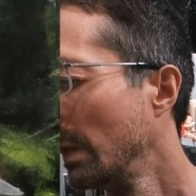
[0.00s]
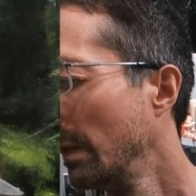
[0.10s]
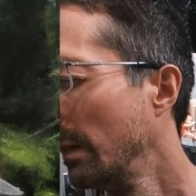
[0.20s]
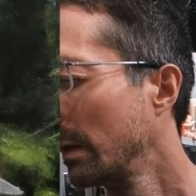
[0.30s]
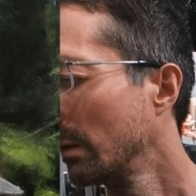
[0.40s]

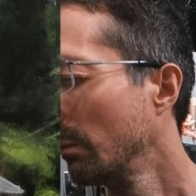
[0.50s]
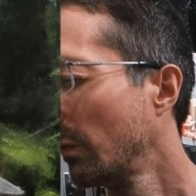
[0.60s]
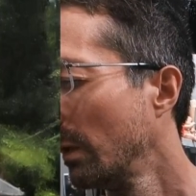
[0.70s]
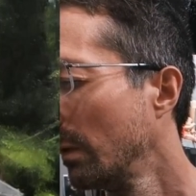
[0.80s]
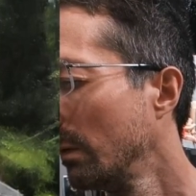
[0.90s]
Then it comes
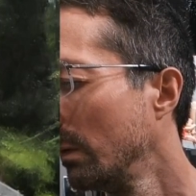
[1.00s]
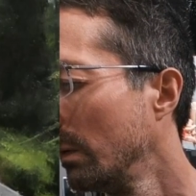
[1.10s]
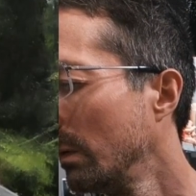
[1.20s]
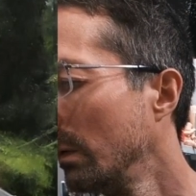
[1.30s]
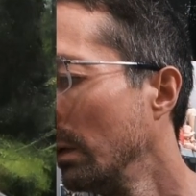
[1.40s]
in.
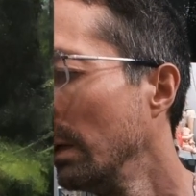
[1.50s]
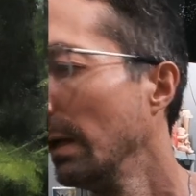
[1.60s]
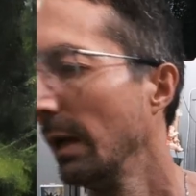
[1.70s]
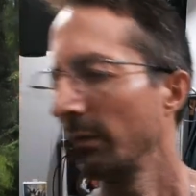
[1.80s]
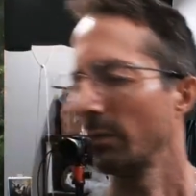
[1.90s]
So I'm